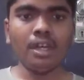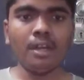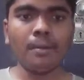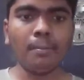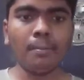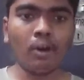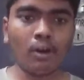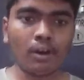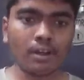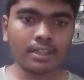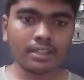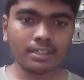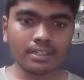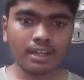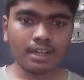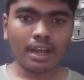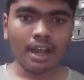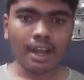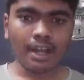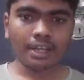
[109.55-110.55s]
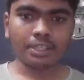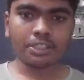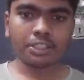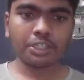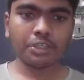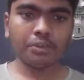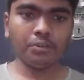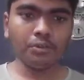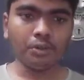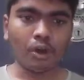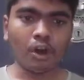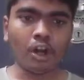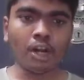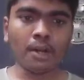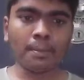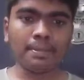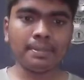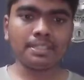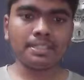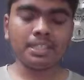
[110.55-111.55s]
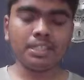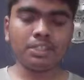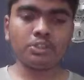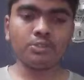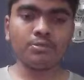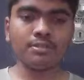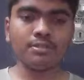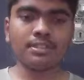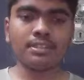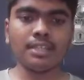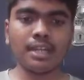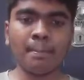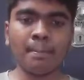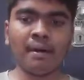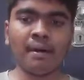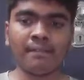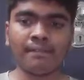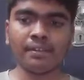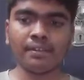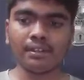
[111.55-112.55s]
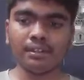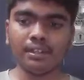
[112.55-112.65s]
Block is in a hash queue, not busy, choose that buffer.